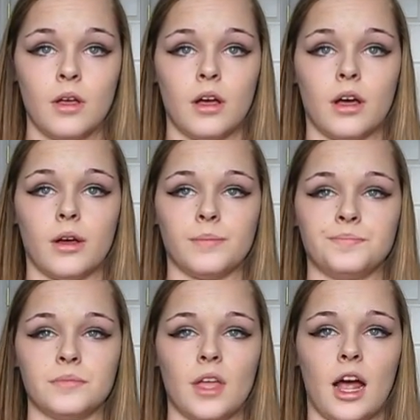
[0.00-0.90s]

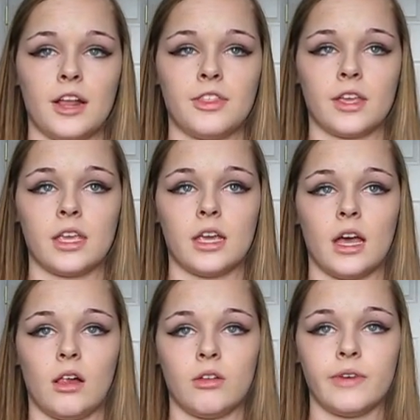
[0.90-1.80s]
I think it
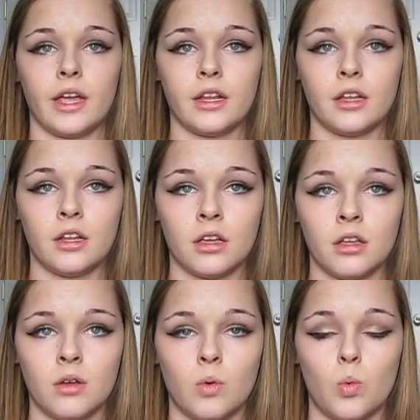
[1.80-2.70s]
elevated
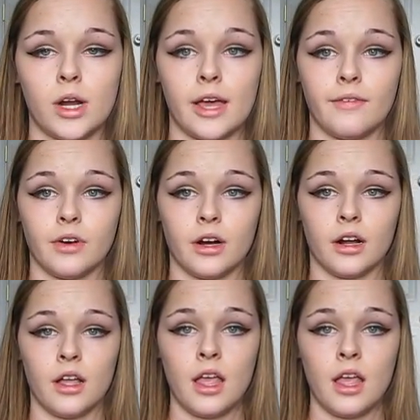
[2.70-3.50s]
whenever